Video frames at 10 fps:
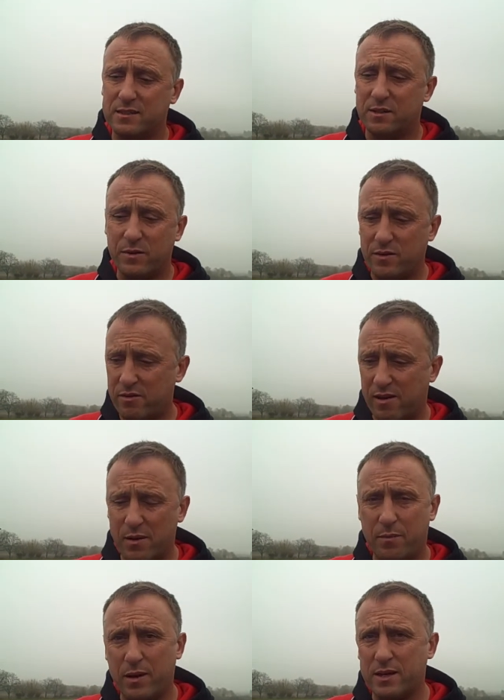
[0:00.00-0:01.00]
You know, we're
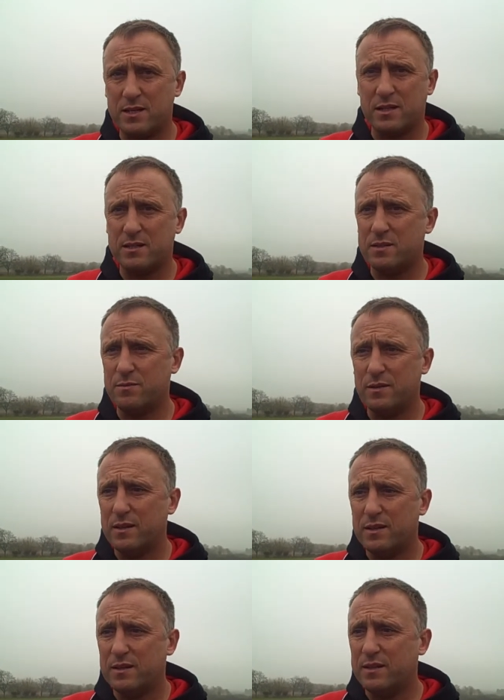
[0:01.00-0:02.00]
creating plenty of chances.
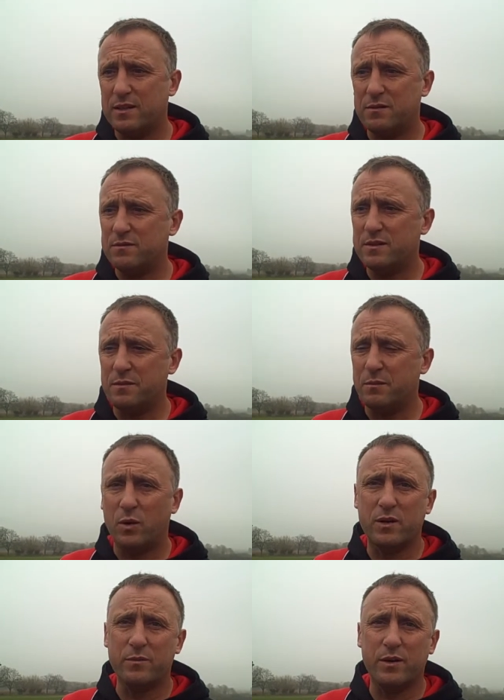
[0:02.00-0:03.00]
You know, at
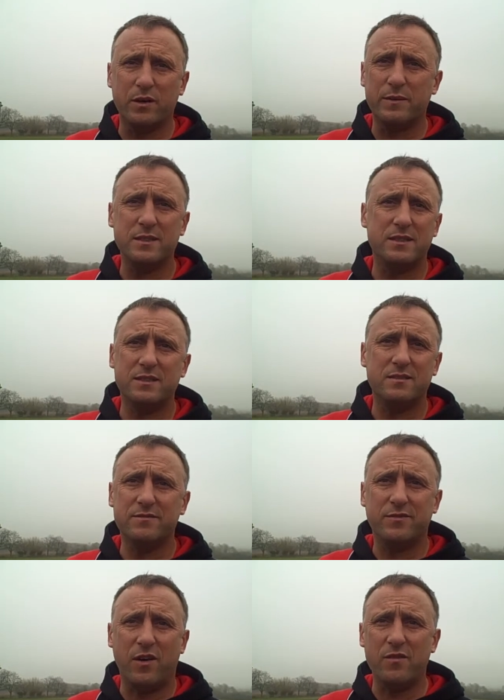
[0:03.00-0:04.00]
uh, than we could have been
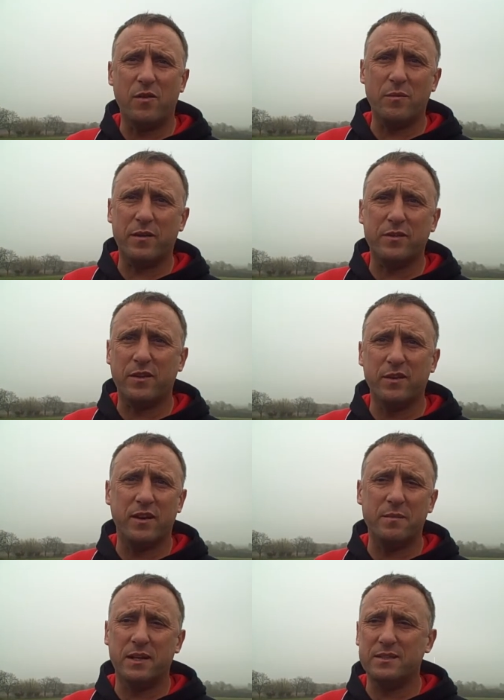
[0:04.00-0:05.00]
five up after
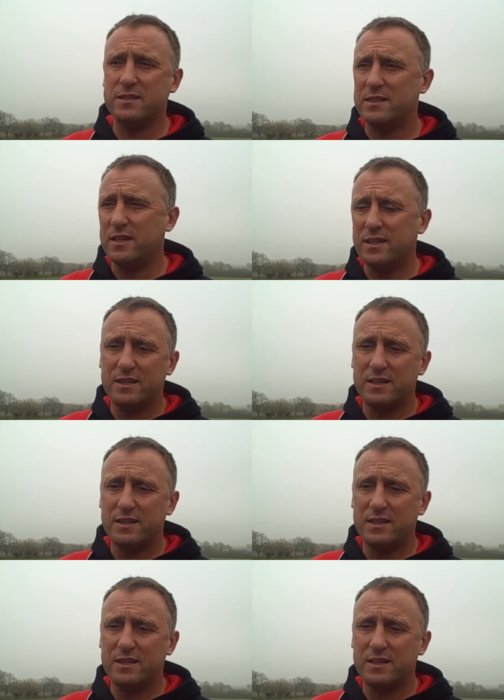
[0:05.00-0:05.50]
30 minutes.